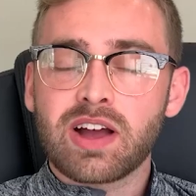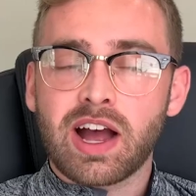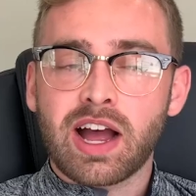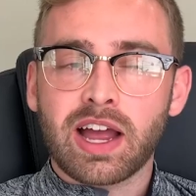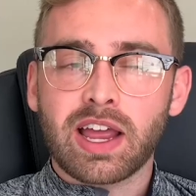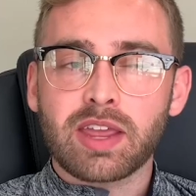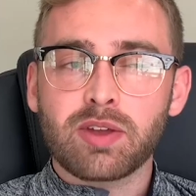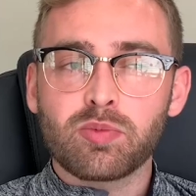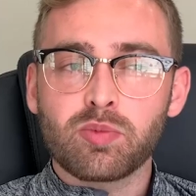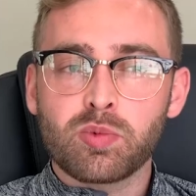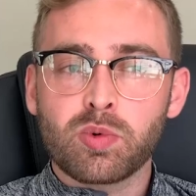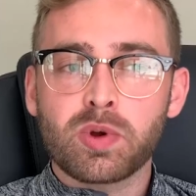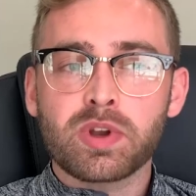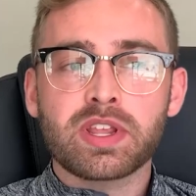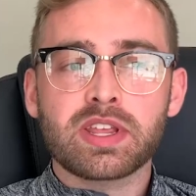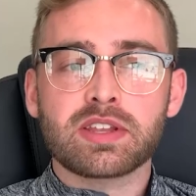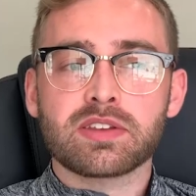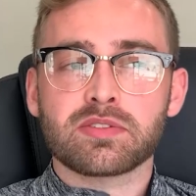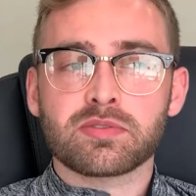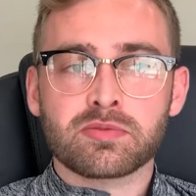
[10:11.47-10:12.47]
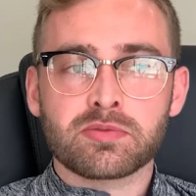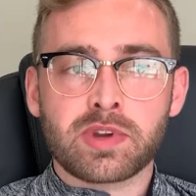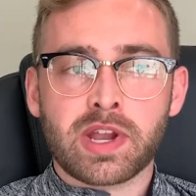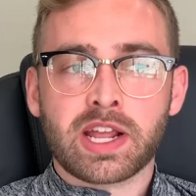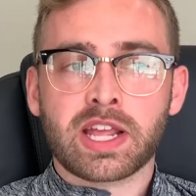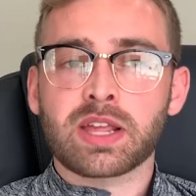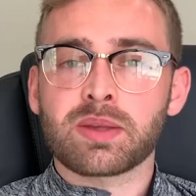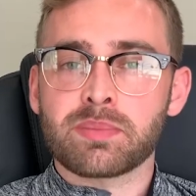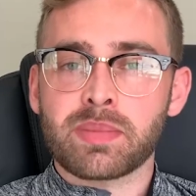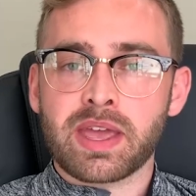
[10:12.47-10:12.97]
I wouldn't
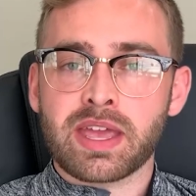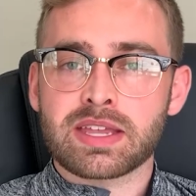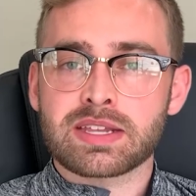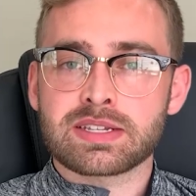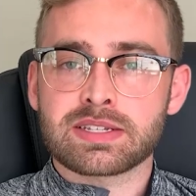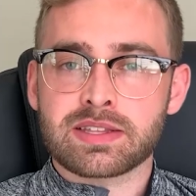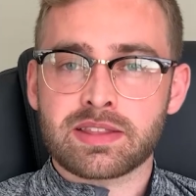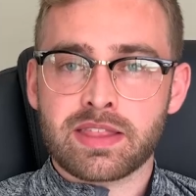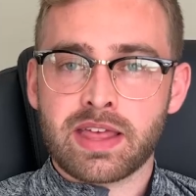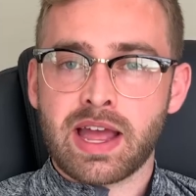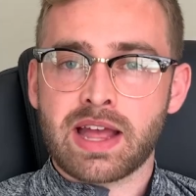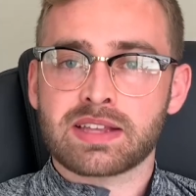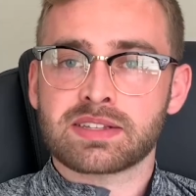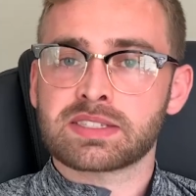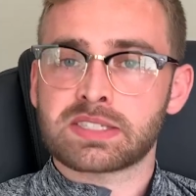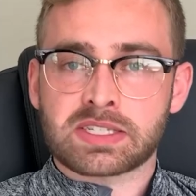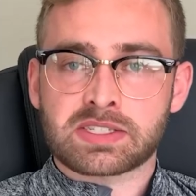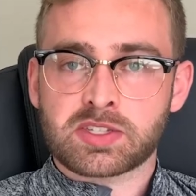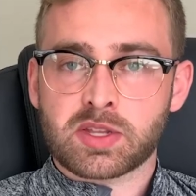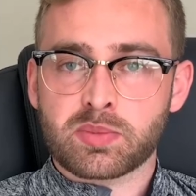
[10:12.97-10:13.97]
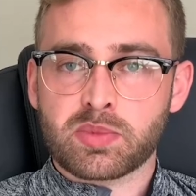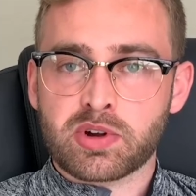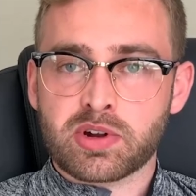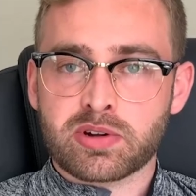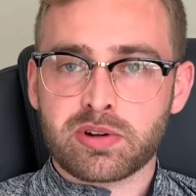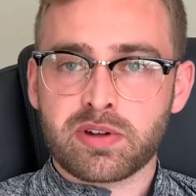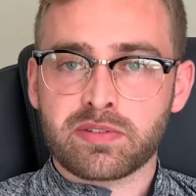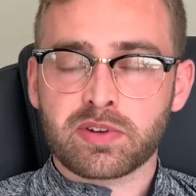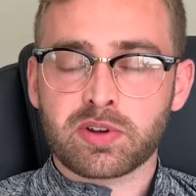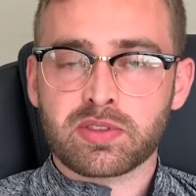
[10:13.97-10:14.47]
recommend that system,
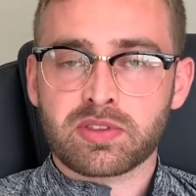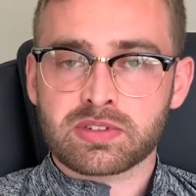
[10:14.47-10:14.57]
however.